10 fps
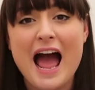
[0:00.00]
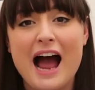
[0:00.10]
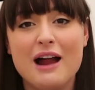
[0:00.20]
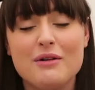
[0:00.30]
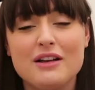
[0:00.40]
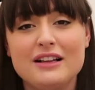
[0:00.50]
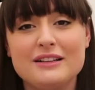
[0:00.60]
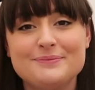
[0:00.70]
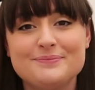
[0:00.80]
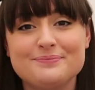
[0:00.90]
I
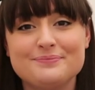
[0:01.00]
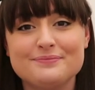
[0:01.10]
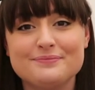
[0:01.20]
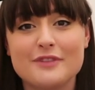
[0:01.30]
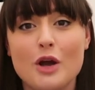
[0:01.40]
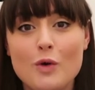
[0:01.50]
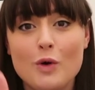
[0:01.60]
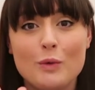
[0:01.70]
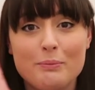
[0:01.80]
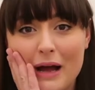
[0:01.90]
will.
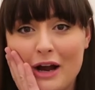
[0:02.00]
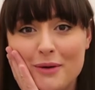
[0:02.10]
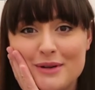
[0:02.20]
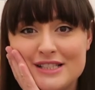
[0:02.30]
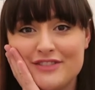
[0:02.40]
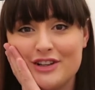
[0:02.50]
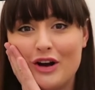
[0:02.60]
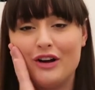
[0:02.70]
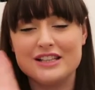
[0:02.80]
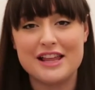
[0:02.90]
Oh, I almost
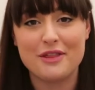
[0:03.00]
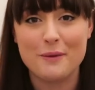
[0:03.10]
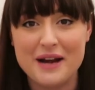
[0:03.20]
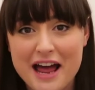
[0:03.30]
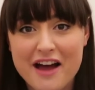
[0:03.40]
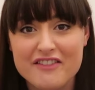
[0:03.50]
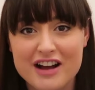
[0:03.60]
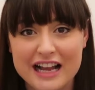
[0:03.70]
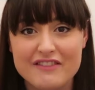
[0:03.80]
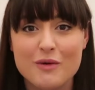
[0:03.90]
forgot the winner of
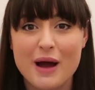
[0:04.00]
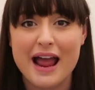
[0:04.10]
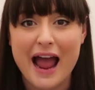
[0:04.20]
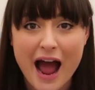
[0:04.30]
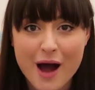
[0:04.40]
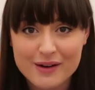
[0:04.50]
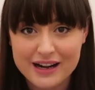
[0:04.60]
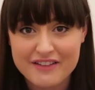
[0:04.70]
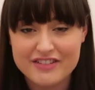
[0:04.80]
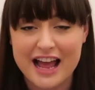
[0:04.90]
our giveaway. How could
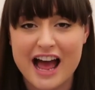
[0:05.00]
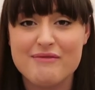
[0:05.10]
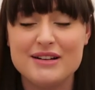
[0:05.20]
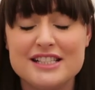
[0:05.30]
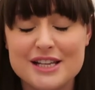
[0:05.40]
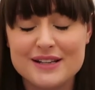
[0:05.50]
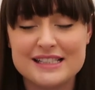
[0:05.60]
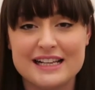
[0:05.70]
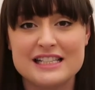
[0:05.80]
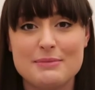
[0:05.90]
I forget? I've been so
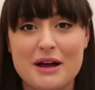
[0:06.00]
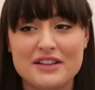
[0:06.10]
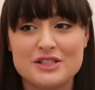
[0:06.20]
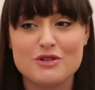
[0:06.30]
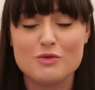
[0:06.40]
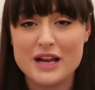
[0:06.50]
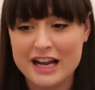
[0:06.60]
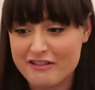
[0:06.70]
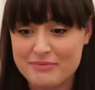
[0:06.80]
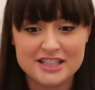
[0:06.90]
excited about this all
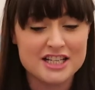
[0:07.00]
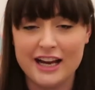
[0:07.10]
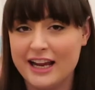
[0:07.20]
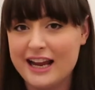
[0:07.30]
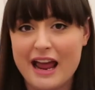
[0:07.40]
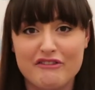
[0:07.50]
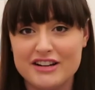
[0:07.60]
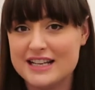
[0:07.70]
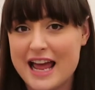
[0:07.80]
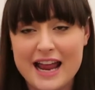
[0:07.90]
week. I've been checking
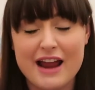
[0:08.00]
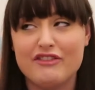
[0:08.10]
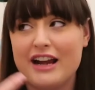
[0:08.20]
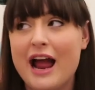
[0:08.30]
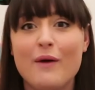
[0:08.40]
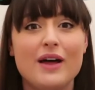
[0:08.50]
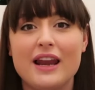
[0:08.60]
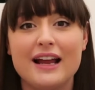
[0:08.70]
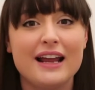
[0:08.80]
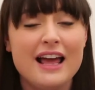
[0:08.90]
every day, every hour,
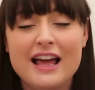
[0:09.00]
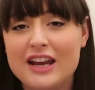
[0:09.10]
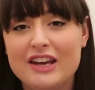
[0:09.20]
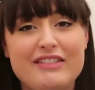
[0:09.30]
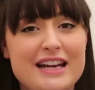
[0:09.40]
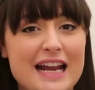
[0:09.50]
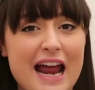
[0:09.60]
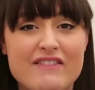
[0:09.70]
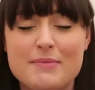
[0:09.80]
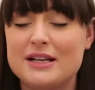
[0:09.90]
like reading
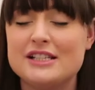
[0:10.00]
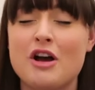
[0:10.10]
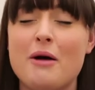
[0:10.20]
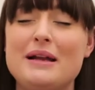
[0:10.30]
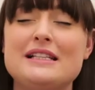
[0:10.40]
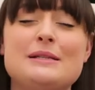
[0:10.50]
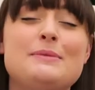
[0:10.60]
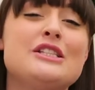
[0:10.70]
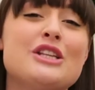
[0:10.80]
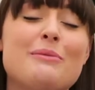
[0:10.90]
everybody's comments. It's
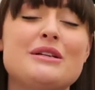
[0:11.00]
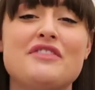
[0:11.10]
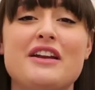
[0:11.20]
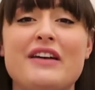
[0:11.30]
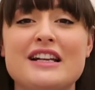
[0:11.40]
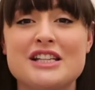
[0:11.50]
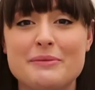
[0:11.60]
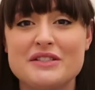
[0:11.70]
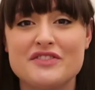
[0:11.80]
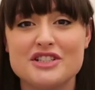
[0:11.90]
been so much fun. I've had so
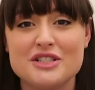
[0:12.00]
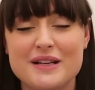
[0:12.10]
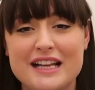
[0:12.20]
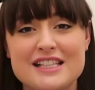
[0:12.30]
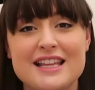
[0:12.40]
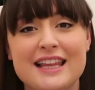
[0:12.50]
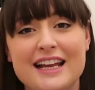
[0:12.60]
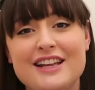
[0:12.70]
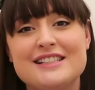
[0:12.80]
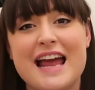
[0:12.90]
much fun doing it. So
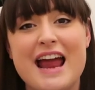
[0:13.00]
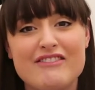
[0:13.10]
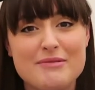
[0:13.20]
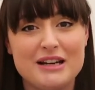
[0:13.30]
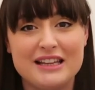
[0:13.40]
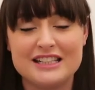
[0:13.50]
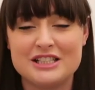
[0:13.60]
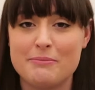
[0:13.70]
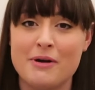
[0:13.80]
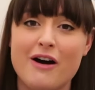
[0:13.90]
thank you to everybody that
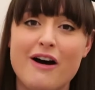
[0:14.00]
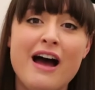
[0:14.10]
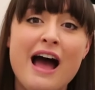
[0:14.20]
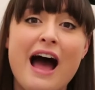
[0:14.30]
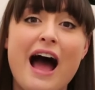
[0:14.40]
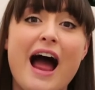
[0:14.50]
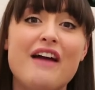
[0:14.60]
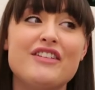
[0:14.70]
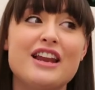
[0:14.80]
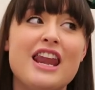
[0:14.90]
took part.
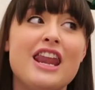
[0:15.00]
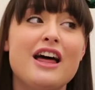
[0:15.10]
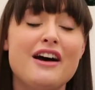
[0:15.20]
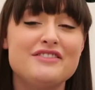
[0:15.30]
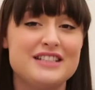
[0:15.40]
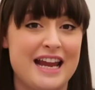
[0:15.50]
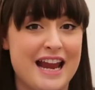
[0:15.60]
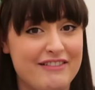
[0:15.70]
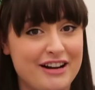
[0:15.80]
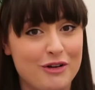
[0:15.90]
I've loved
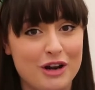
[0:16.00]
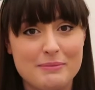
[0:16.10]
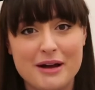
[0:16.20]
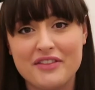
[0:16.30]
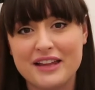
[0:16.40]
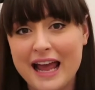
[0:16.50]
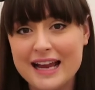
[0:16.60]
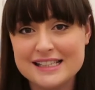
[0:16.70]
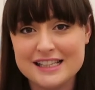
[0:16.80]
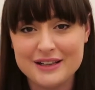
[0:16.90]
hearing all about the
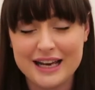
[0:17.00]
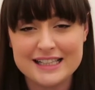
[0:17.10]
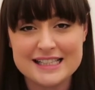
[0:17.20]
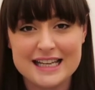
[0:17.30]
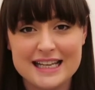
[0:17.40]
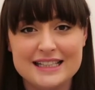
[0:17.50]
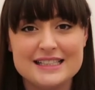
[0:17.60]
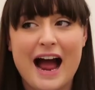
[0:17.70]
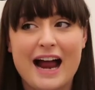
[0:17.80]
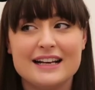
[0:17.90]
cakes that you like to
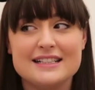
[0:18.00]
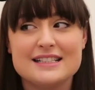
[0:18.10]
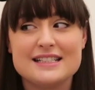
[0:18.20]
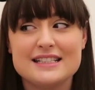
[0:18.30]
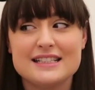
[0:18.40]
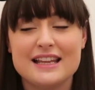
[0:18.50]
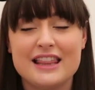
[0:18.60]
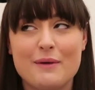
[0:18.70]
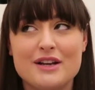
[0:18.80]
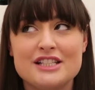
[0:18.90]
eat, and
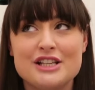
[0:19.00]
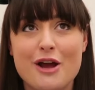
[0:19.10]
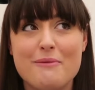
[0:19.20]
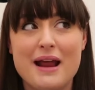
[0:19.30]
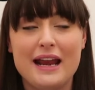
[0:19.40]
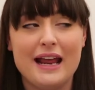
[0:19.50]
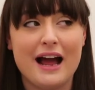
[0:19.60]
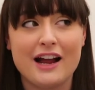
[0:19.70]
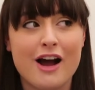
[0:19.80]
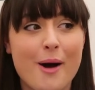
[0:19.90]
there were so many.
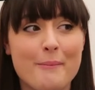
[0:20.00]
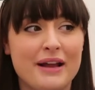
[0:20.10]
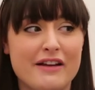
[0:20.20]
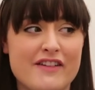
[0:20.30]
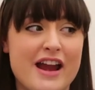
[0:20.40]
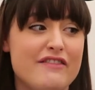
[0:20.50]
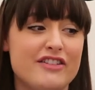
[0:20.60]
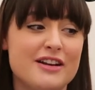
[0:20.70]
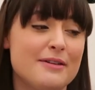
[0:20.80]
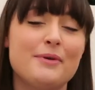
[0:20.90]
I can't pick a
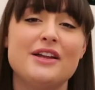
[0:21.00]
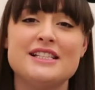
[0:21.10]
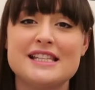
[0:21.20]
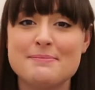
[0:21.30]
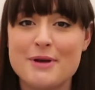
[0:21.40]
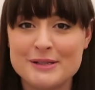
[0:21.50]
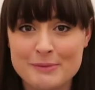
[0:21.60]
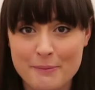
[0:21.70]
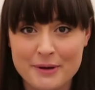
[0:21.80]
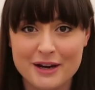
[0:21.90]
favourite, but the most
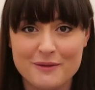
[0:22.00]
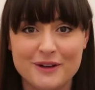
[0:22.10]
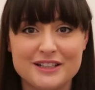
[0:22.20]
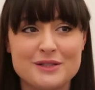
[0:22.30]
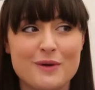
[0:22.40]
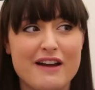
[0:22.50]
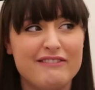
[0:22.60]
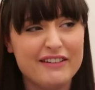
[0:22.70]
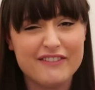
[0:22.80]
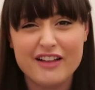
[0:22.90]
popular ones were
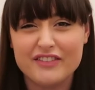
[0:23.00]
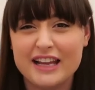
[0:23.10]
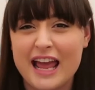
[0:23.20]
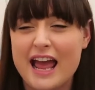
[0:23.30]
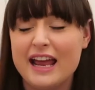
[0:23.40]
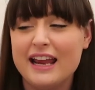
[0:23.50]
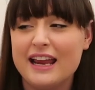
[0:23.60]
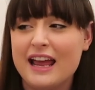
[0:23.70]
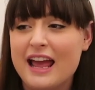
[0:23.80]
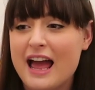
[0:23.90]
red velvet
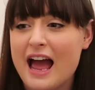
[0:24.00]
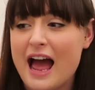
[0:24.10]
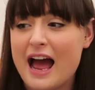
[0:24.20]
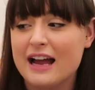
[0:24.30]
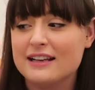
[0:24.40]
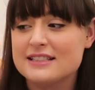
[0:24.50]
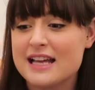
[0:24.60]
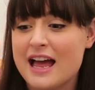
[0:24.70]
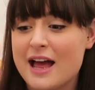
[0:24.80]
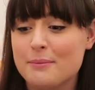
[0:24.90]
cake and
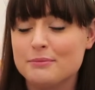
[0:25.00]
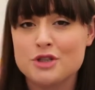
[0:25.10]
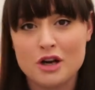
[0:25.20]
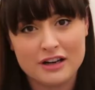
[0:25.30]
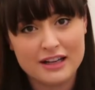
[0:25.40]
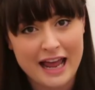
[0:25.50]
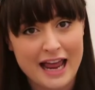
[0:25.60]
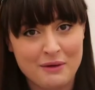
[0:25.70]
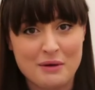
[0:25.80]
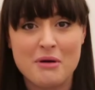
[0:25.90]
um, chocolate
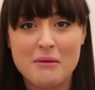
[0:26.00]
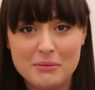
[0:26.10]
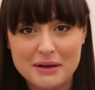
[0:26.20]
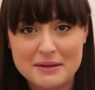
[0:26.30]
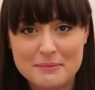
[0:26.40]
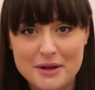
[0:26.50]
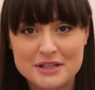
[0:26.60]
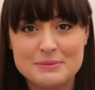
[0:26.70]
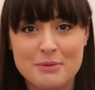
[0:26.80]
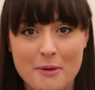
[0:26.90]
cake were probably the
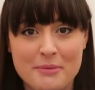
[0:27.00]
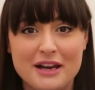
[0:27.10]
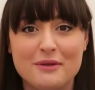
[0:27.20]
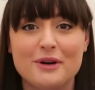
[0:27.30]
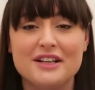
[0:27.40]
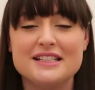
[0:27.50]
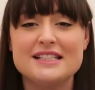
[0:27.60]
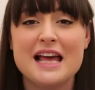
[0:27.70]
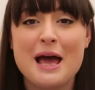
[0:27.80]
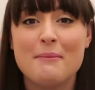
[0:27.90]
most popular
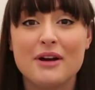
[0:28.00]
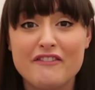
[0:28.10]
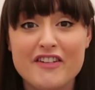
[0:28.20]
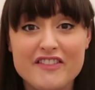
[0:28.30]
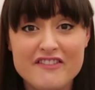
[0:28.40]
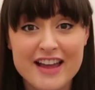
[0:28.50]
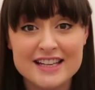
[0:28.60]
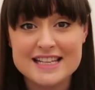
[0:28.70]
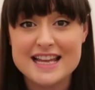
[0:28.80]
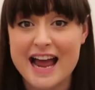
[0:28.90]
ones. But
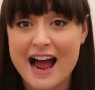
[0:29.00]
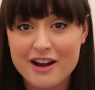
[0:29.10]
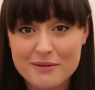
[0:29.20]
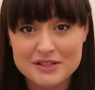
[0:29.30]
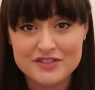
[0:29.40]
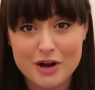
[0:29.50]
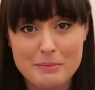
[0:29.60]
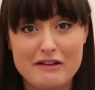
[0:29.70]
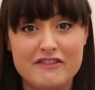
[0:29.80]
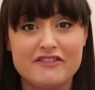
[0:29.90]
Funfetti, I almost forgot
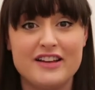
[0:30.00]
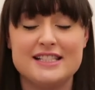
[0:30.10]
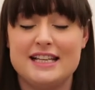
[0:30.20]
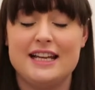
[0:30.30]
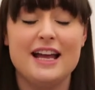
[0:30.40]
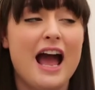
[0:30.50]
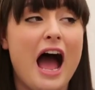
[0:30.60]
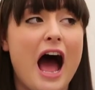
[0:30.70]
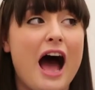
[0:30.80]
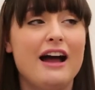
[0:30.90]
about Funfetti.
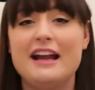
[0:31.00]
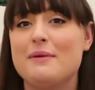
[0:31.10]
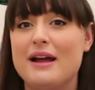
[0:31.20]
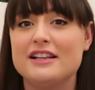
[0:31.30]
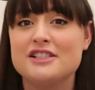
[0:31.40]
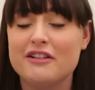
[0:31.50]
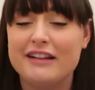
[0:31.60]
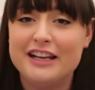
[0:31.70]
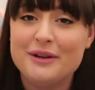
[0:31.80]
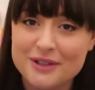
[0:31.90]
Anyway,
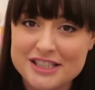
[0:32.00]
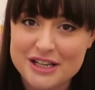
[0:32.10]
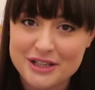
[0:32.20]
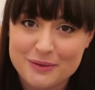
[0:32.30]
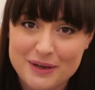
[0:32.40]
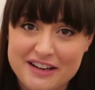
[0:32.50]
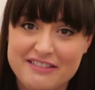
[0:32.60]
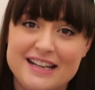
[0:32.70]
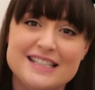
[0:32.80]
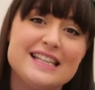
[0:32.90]
sorry, you want to know who the winner
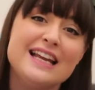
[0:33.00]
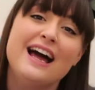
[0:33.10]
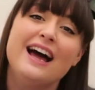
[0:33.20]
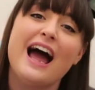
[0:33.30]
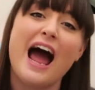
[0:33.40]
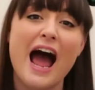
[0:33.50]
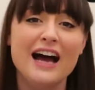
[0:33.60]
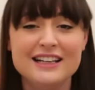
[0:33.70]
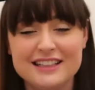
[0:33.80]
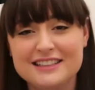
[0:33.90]
is?
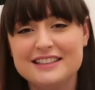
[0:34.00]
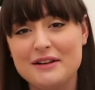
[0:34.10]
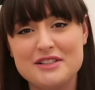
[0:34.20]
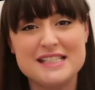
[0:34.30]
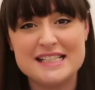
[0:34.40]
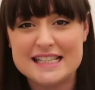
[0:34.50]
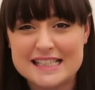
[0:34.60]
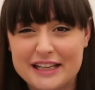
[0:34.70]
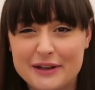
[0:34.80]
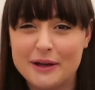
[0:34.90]
I'm just
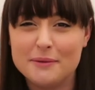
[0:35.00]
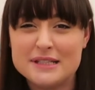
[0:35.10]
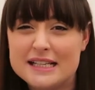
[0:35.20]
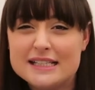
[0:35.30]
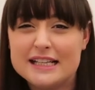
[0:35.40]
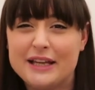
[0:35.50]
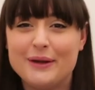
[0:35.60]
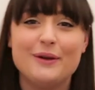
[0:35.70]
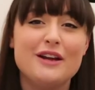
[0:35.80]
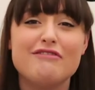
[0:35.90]
teasing you, I'm teasing
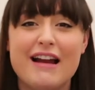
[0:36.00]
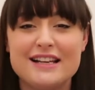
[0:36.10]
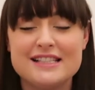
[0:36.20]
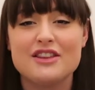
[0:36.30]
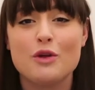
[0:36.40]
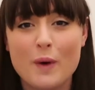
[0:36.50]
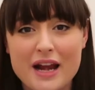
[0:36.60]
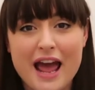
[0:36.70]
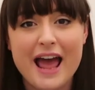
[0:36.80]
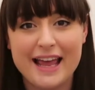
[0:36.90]
you. Right, the
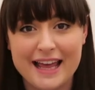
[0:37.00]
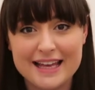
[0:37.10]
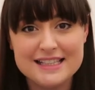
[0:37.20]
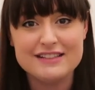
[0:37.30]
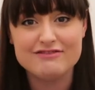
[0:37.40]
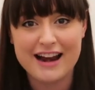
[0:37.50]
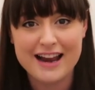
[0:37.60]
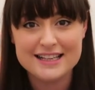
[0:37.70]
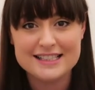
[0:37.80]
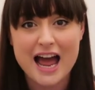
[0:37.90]
winner is,
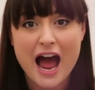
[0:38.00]
right?